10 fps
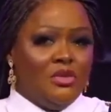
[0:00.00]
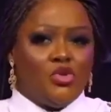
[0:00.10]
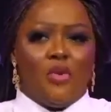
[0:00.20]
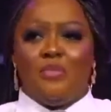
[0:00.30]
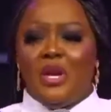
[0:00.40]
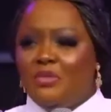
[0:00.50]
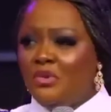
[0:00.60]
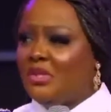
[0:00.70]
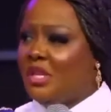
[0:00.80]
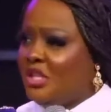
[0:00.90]
Some
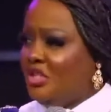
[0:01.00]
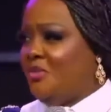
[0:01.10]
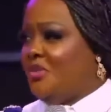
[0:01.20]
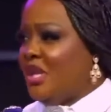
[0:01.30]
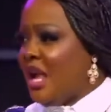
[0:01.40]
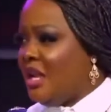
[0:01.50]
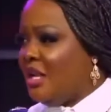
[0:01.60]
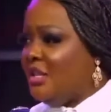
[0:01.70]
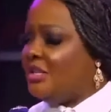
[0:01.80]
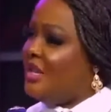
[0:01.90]
people's leadership style
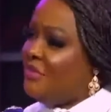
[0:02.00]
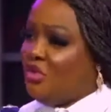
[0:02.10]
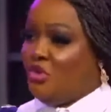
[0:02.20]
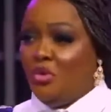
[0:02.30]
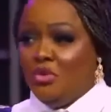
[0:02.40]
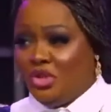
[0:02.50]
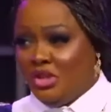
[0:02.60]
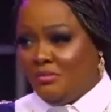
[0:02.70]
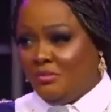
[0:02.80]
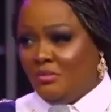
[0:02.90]
is giving
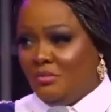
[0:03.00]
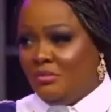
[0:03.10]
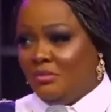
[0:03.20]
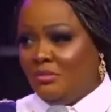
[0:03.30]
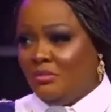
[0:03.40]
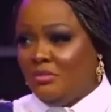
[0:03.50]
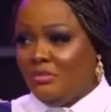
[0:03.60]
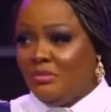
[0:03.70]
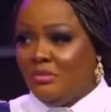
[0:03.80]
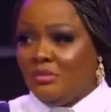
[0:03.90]
solution.
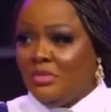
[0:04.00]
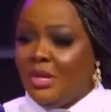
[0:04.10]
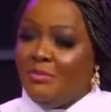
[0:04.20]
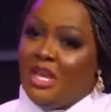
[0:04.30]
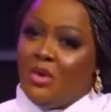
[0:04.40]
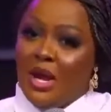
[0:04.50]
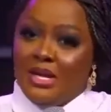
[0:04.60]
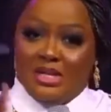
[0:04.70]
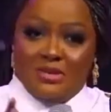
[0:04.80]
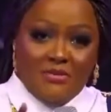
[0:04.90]
They make you
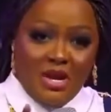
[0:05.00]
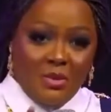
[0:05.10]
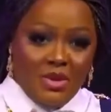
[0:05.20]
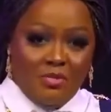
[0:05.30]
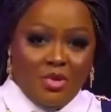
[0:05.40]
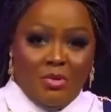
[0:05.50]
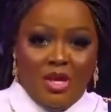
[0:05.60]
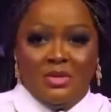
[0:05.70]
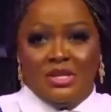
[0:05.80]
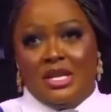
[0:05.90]
identify what the
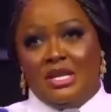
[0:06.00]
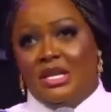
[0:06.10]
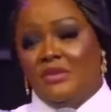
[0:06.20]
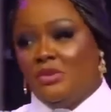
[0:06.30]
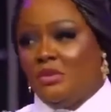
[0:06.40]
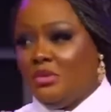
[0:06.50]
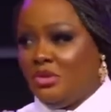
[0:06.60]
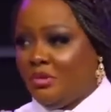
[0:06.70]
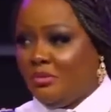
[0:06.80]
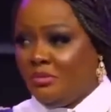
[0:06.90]
problem is and they give
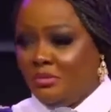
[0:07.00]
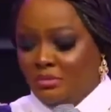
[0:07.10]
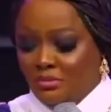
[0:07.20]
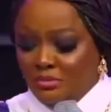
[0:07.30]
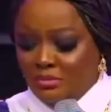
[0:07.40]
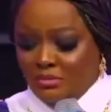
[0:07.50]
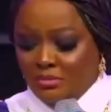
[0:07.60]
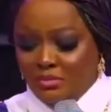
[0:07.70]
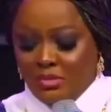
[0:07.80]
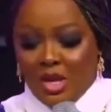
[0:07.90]
solution.
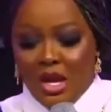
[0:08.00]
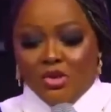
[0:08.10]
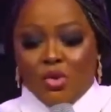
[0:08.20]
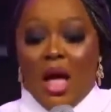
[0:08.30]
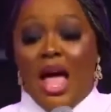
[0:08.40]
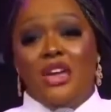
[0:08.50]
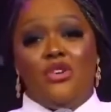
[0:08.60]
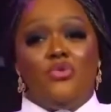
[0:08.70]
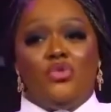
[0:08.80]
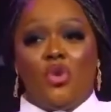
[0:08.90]
So I
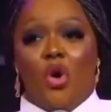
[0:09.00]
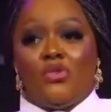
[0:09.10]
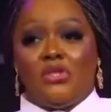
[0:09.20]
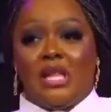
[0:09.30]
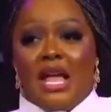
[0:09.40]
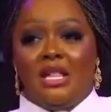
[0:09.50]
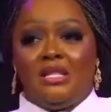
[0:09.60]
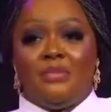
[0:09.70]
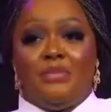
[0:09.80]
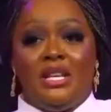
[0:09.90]
use all
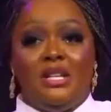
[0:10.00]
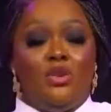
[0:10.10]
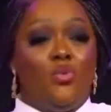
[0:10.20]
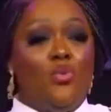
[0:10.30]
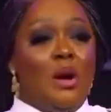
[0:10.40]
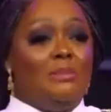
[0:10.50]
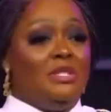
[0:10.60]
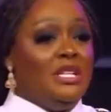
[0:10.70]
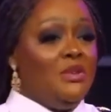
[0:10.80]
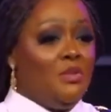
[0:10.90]
style depending on who
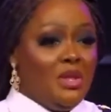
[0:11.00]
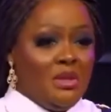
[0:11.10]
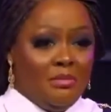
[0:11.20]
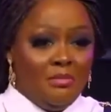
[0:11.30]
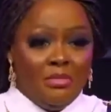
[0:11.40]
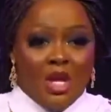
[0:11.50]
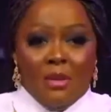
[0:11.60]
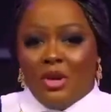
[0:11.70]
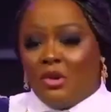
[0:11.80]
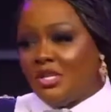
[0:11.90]
I'm dealing with,
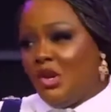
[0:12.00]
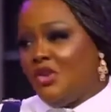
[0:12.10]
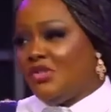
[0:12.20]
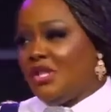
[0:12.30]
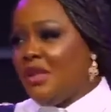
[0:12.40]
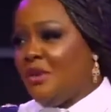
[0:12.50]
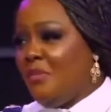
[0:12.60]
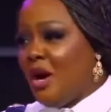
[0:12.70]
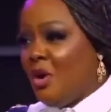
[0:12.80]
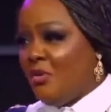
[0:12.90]
because I understand the
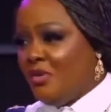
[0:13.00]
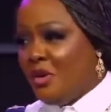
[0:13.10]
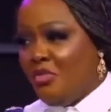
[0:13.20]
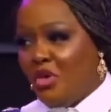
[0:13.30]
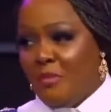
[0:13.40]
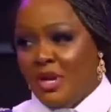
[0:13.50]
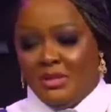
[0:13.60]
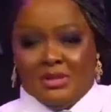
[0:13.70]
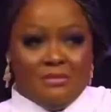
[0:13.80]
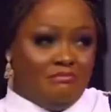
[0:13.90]
power of
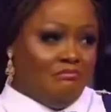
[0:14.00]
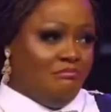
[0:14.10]
temperament.